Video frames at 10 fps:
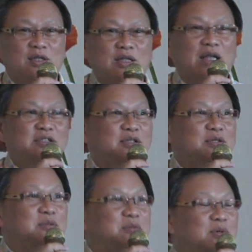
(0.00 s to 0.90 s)
The
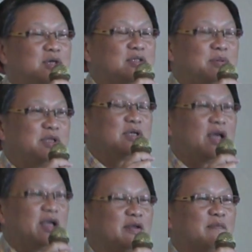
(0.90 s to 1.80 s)
answer was something
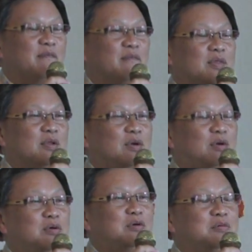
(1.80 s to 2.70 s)
like,
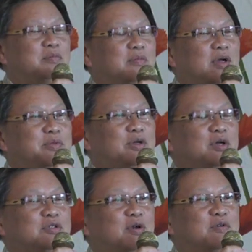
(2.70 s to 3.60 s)
oh,
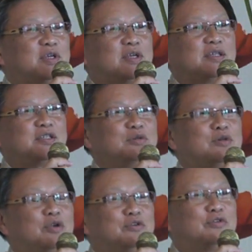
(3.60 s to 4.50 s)
because of the Casino
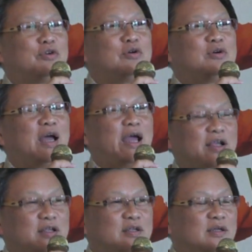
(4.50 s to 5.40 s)
Control Act,